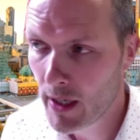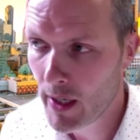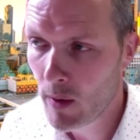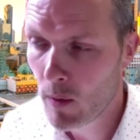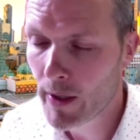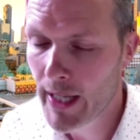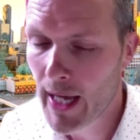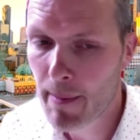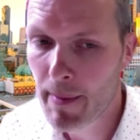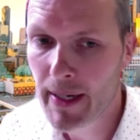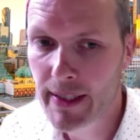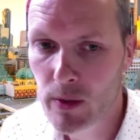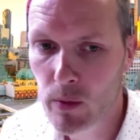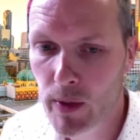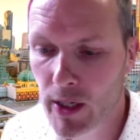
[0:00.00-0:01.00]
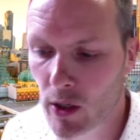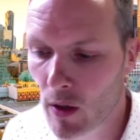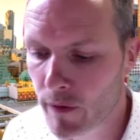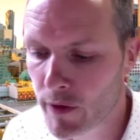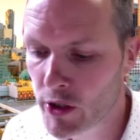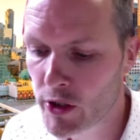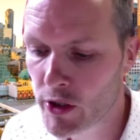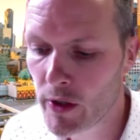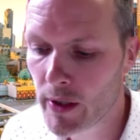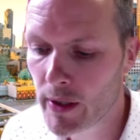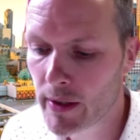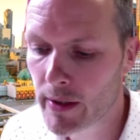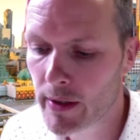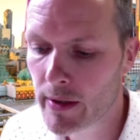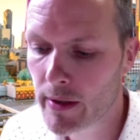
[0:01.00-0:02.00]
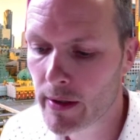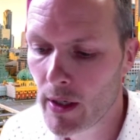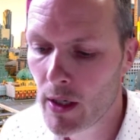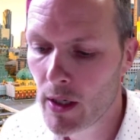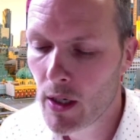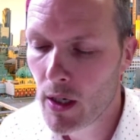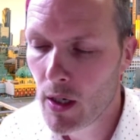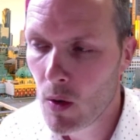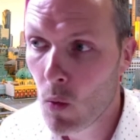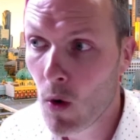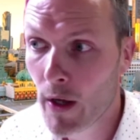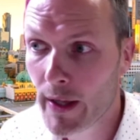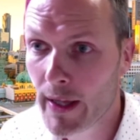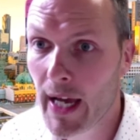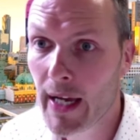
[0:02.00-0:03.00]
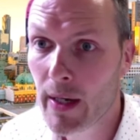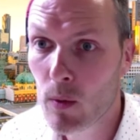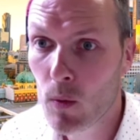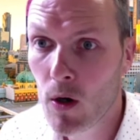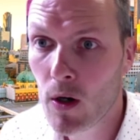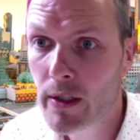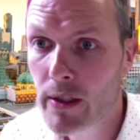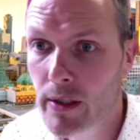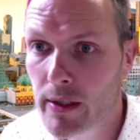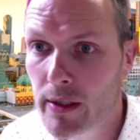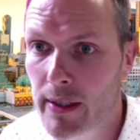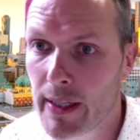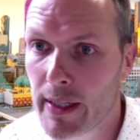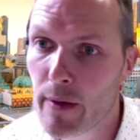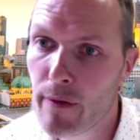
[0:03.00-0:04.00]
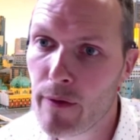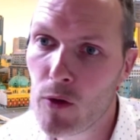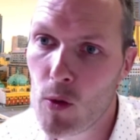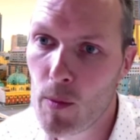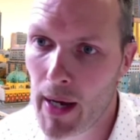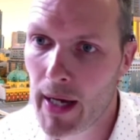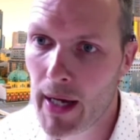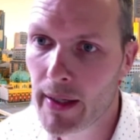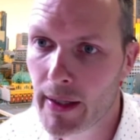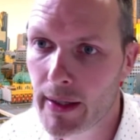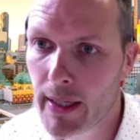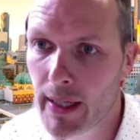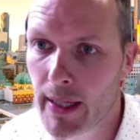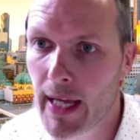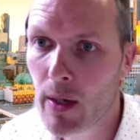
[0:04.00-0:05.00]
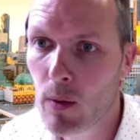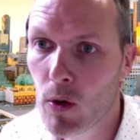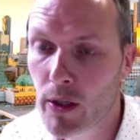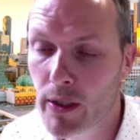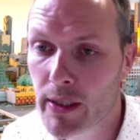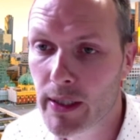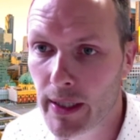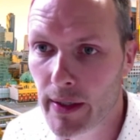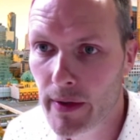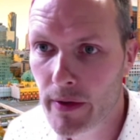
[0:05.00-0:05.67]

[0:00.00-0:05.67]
What that means is we can offer students what they want in the format that they want it.